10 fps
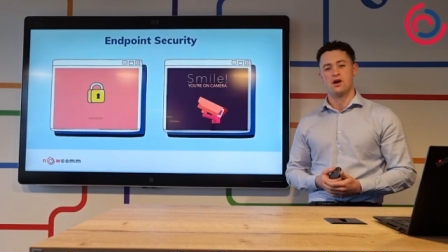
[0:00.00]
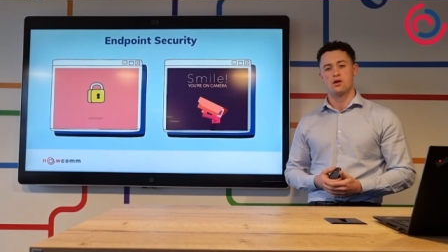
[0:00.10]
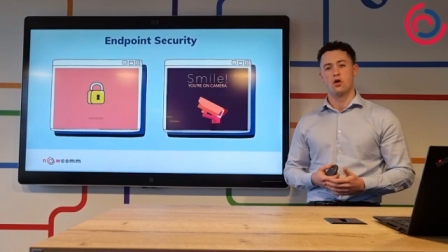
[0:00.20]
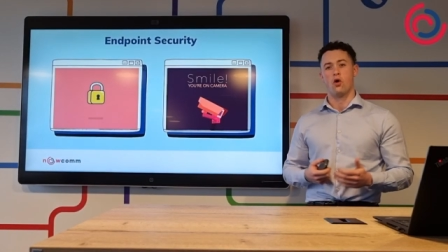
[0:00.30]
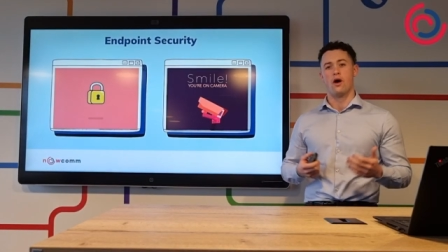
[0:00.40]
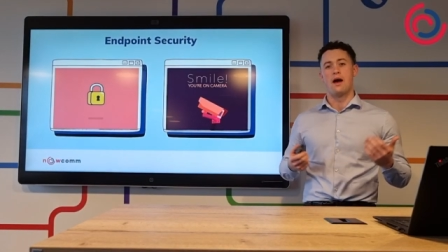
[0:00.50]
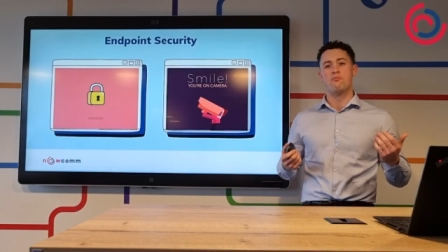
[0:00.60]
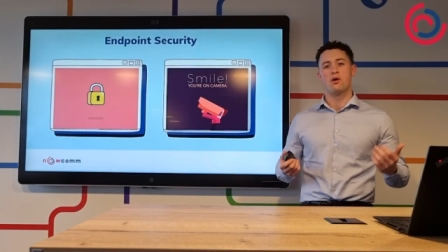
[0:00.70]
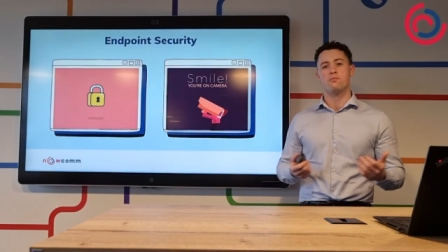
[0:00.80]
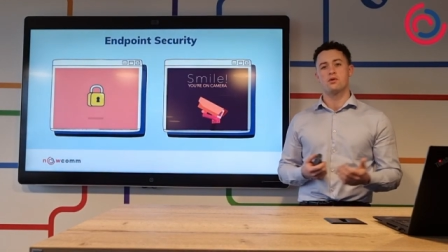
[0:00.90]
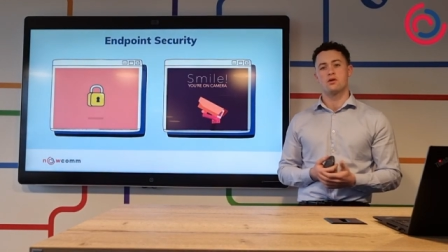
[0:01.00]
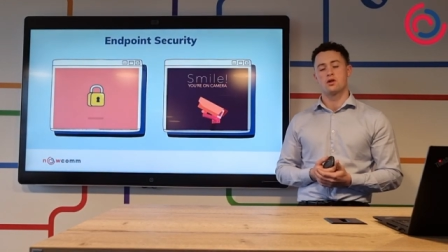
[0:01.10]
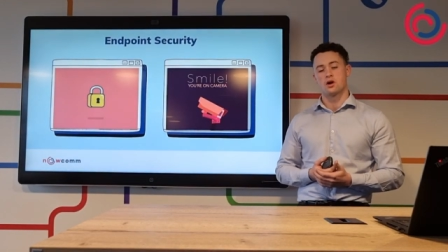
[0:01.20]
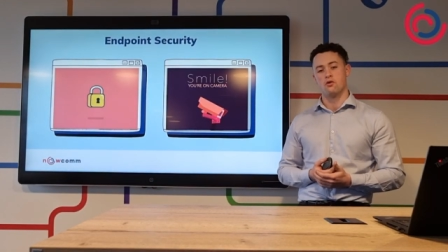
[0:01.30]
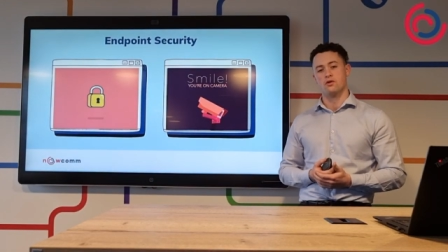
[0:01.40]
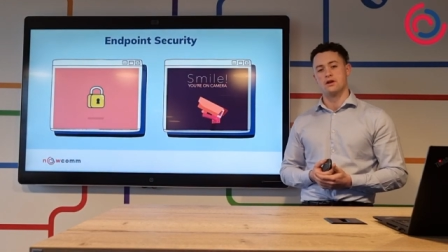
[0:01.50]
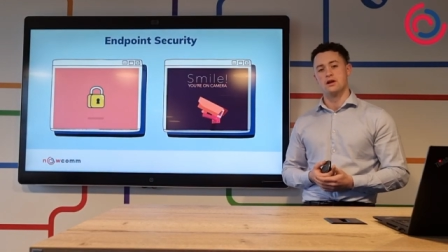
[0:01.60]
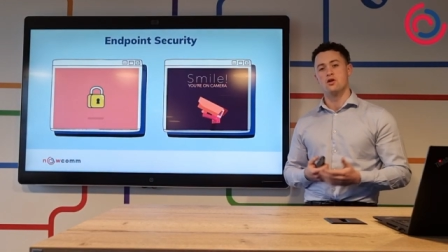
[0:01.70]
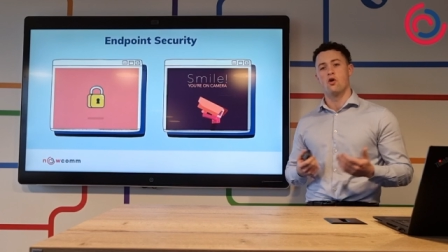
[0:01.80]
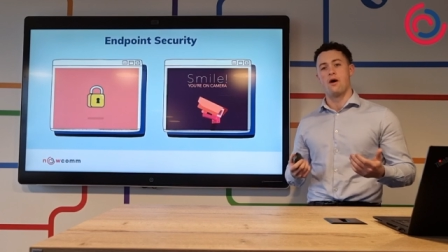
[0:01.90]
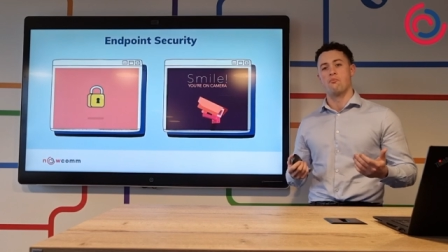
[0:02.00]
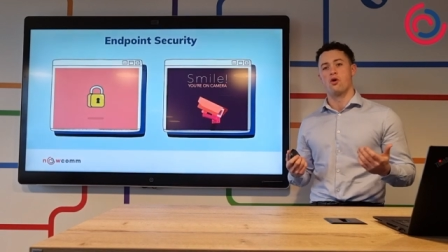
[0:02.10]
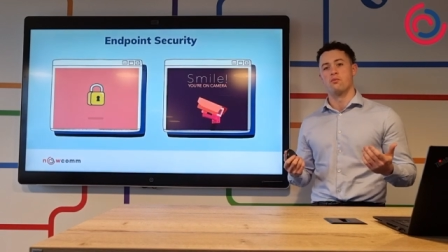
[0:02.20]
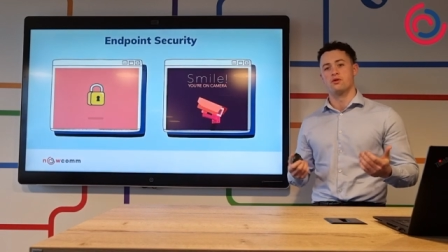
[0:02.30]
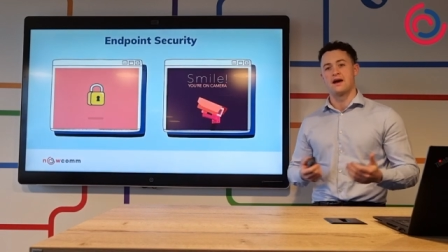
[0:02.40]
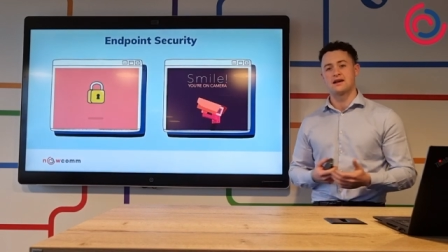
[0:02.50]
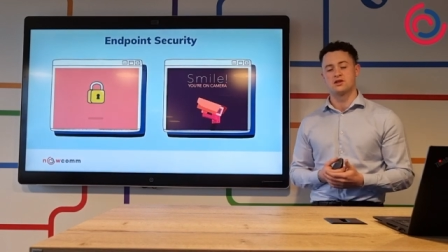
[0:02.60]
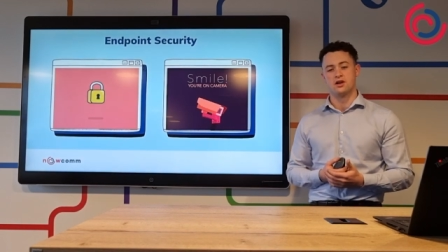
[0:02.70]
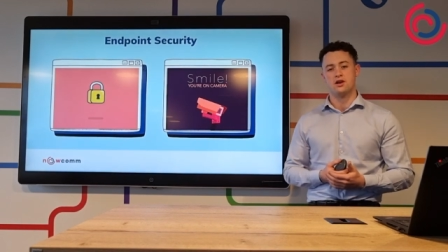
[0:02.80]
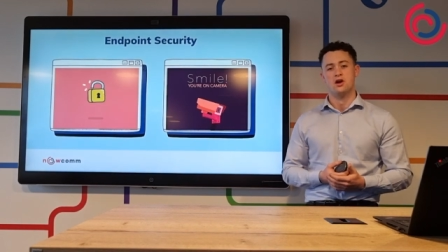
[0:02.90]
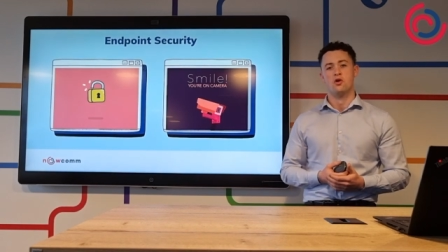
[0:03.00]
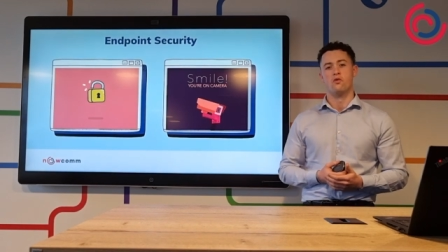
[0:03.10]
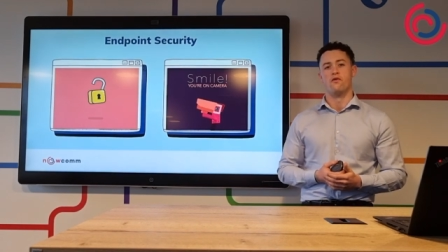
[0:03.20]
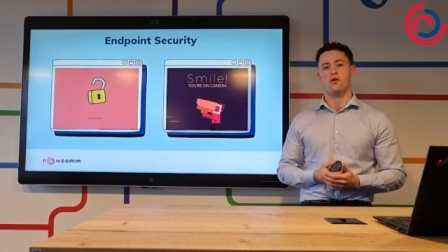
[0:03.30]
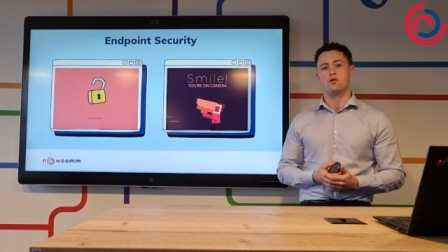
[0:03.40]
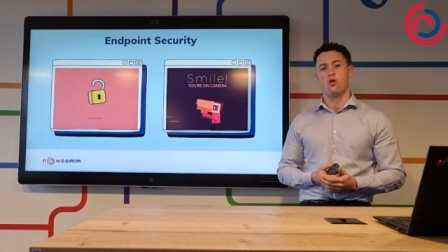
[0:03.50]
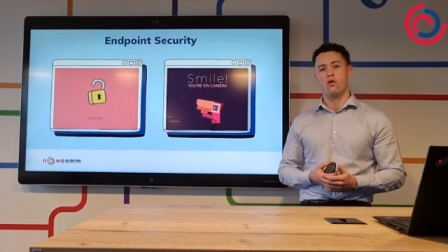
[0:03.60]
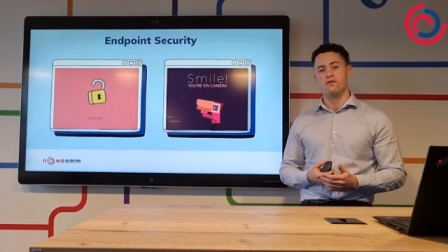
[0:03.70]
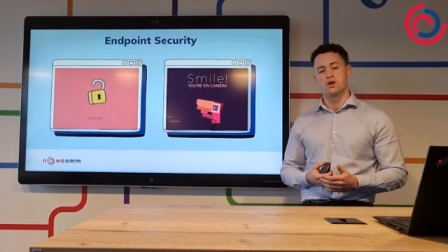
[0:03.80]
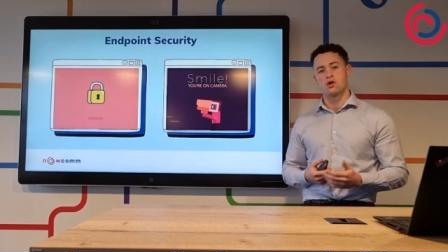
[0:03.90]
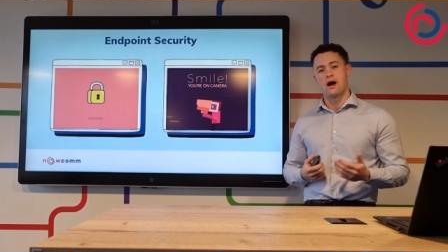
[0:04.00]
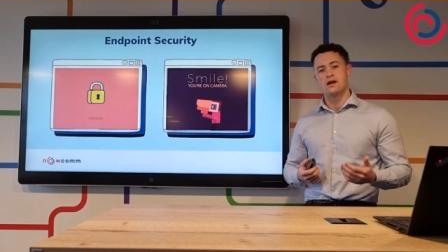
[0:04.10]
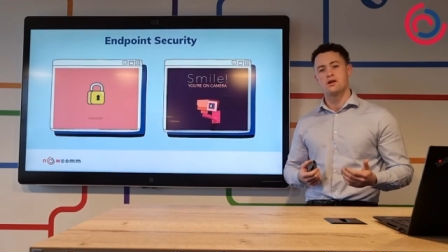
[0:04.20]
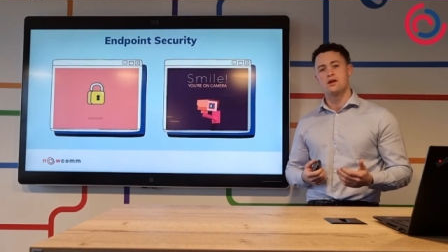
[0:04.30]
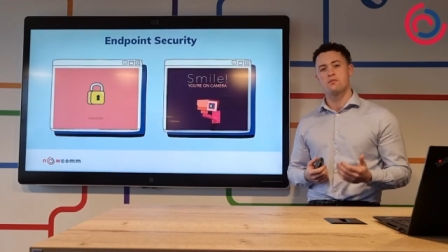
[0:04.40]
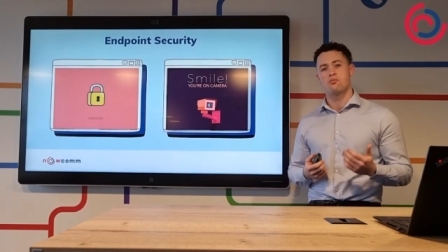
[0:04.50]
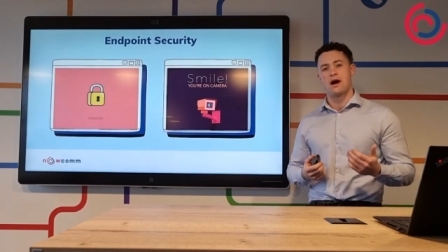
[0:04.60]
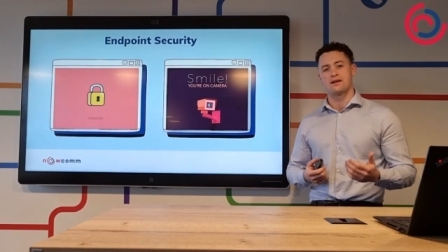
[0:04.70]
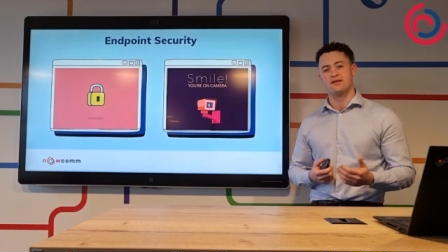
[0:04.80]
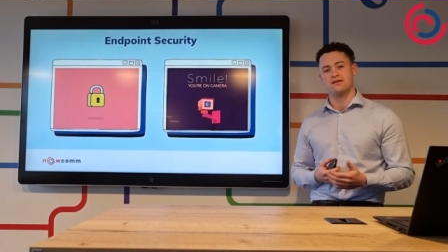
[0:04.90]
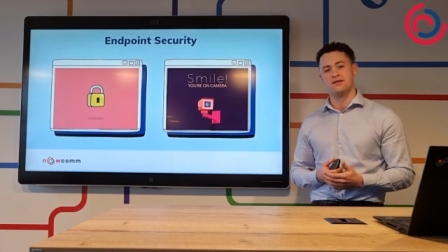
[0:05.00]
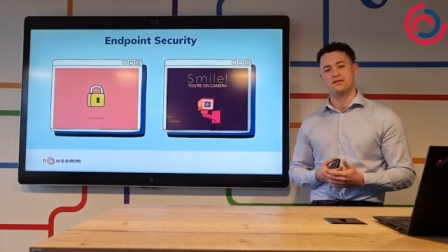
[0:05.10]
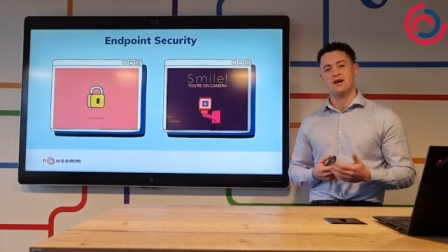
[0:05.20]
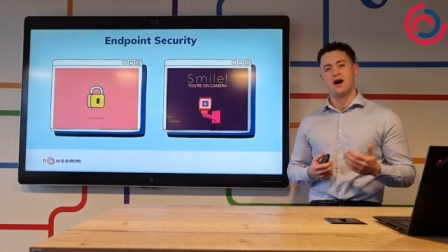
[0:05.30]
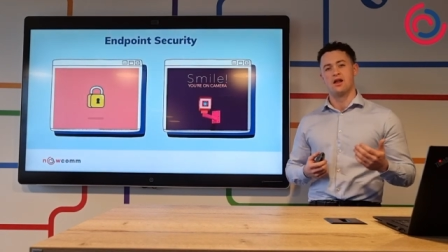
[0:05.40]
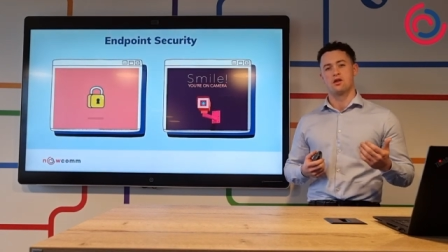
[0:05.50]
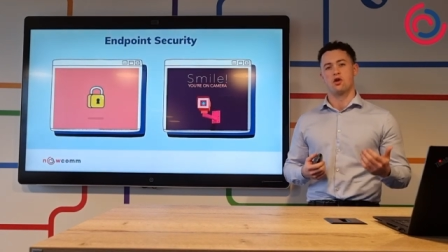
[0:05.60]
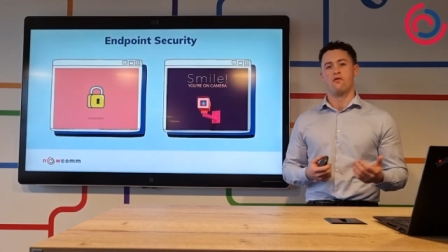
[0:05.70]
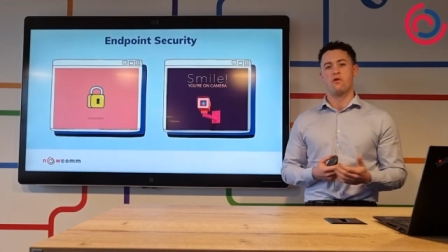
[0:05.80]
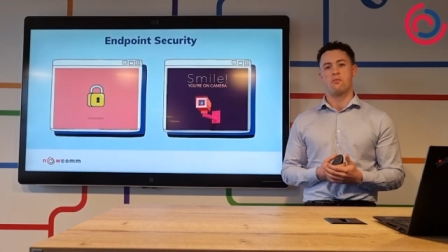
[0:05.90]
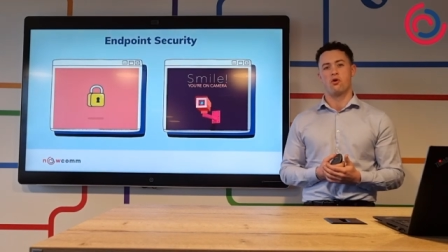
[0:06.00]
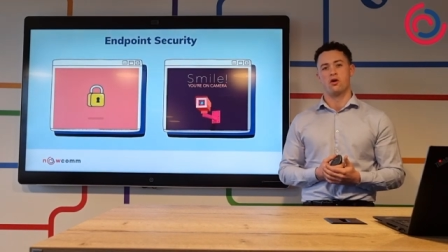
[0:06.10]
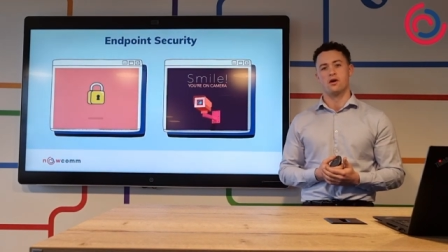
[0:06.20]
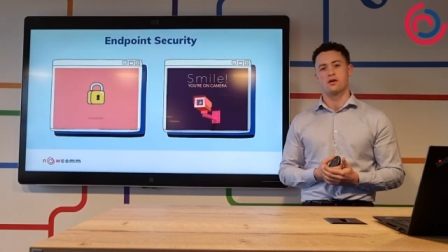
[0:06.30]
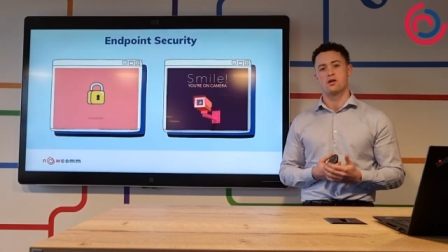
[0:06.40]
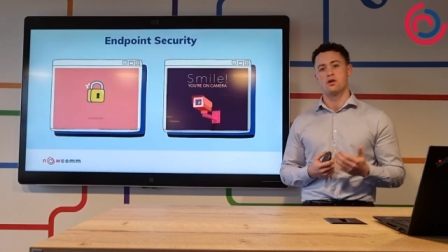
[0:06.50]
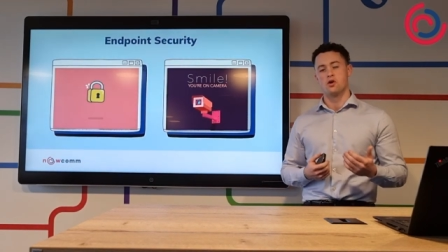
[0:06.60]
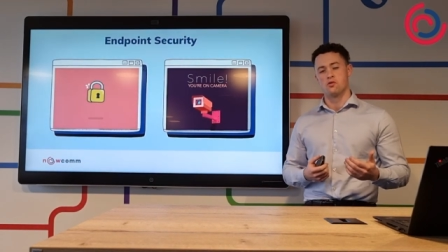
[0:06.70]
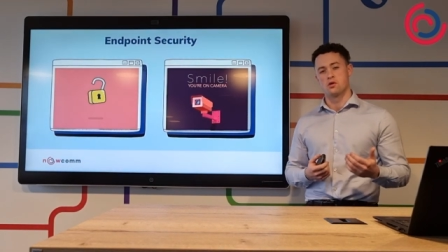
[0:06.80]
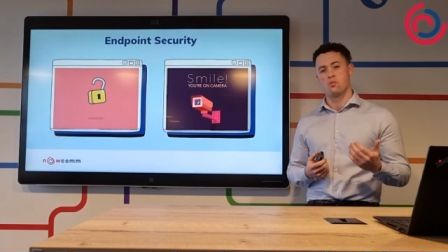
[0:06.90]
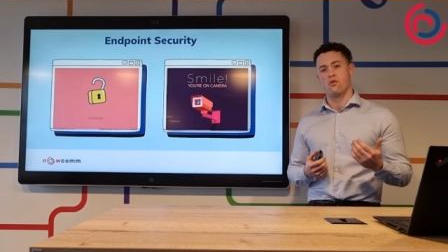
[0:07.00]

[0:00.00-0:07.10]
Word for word: So, endpoint security or endpoint protection refers to all the strategies, practices, and software products used to